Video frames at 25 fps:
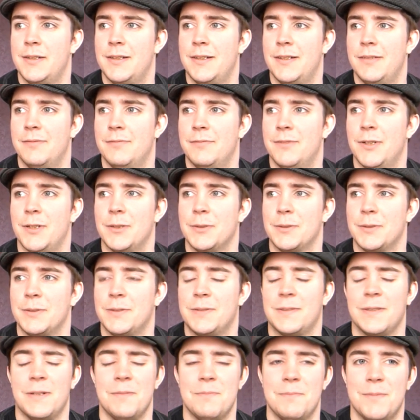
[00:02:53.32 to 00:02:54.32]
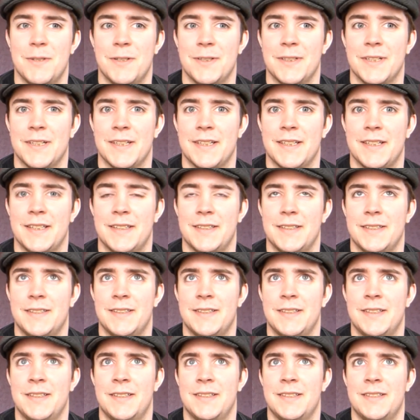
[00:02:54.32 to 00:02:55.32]
invoke somebody
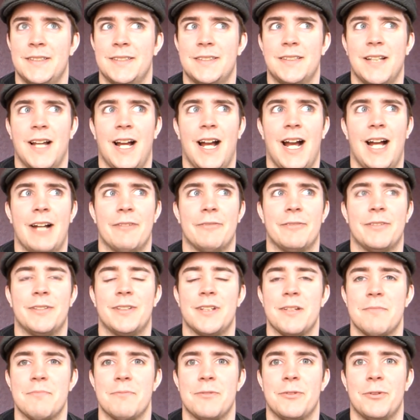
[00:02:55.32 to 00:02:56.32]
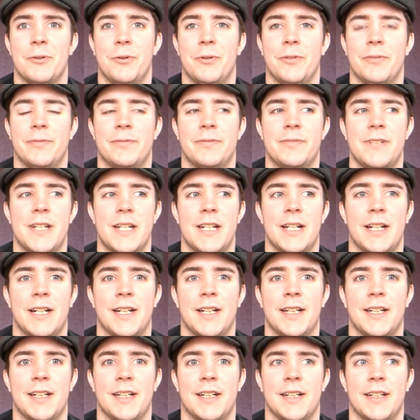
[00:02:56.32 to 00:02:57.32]
to have some sort of
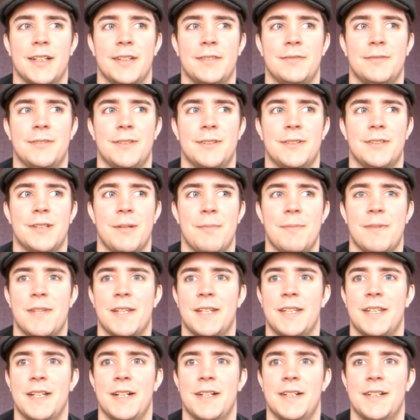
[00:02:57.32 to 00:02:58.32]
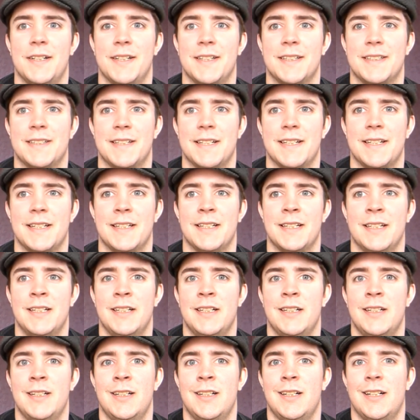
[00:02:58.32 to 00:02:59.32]
feeling for something that I did
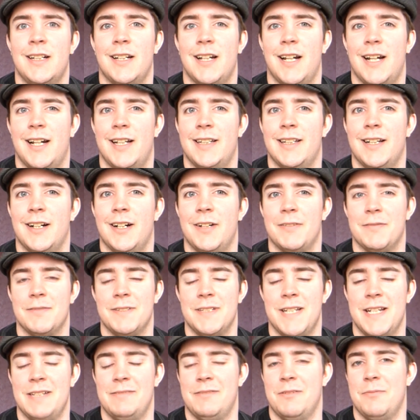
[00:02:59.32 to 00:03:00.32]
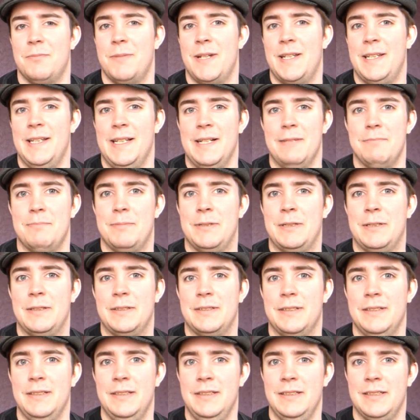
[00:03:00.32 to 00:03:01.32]
and I've never met that
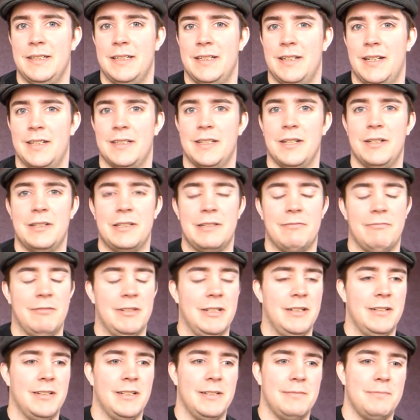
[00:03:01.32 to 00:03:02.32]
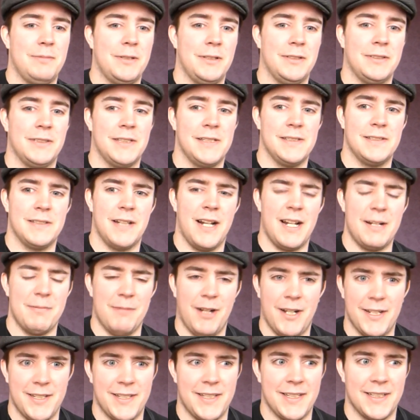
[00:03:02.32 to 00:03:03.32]
person and I don't even know that person's name,
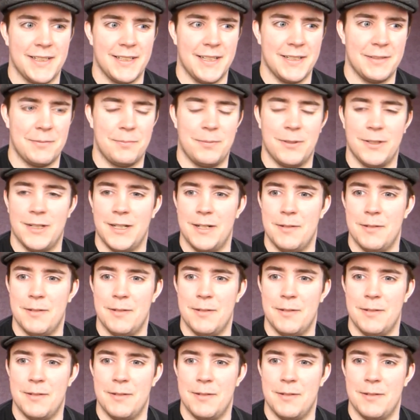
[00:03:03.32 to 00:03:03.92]
I think that's pretty